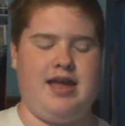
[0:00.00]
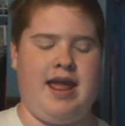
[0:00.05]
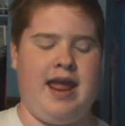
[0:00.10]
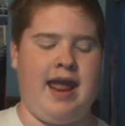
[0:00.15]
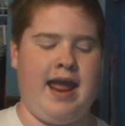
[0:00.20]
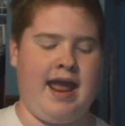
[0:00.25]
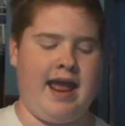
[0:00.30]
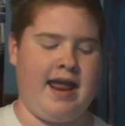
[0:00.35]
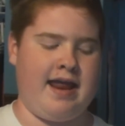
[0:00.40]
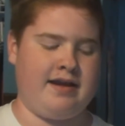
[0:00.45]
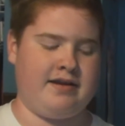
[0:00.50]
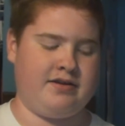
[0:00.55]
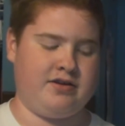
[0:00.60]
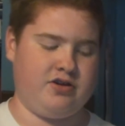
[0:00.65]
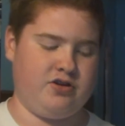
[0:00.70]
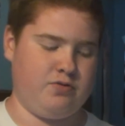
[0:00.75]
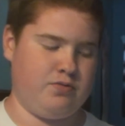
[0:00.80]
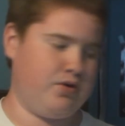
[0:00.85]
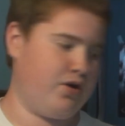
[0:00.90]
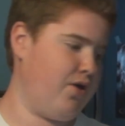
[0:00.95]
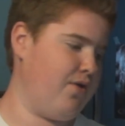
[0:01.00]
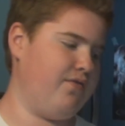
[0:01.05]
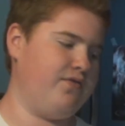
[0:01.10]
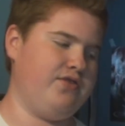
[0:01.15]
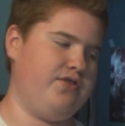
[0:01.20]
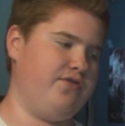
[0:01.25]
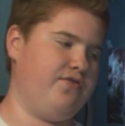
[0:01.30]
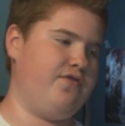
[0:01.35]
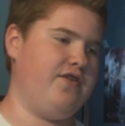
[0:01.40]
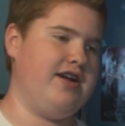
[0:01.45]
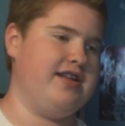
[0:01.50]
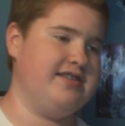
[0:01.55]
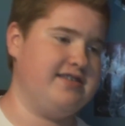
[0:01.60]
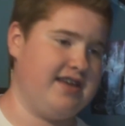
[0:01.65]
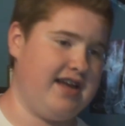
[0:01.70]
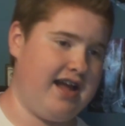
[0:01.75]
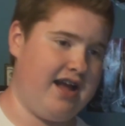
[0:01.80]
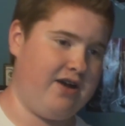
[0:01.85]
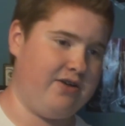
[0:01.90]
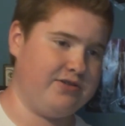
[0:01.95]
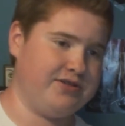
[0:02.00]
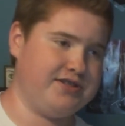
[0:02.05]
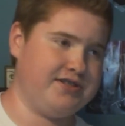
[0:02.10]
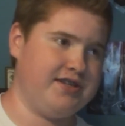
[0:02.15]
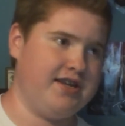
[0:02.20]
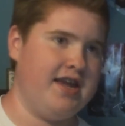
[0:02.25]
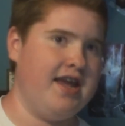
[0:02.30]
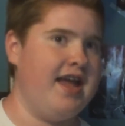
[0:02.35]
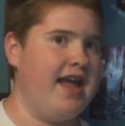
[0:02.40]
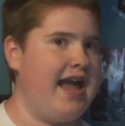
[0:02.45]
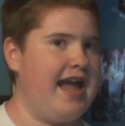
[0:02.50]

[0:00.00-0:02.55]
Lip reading: and you would go over to your friend's house,